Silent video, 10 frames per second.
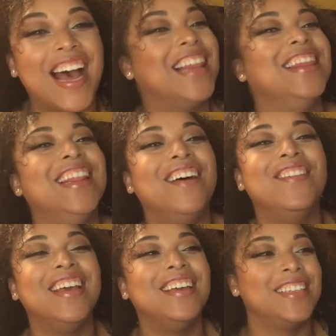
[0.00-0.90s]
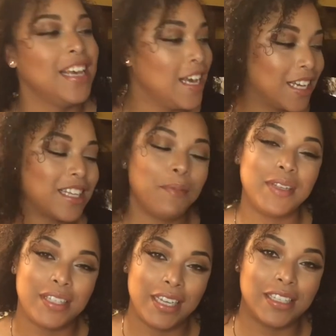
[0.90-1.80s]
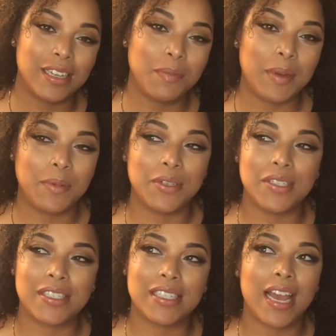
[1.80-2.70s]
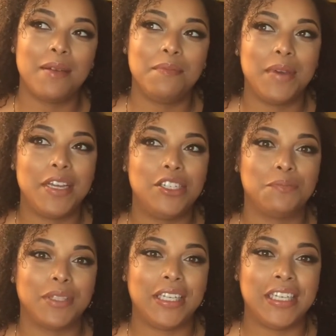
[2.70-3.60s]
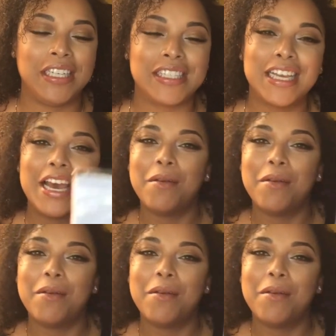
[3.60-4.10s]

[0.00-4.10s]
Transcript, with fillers: I love it. Because I've been seeing some people say beach please.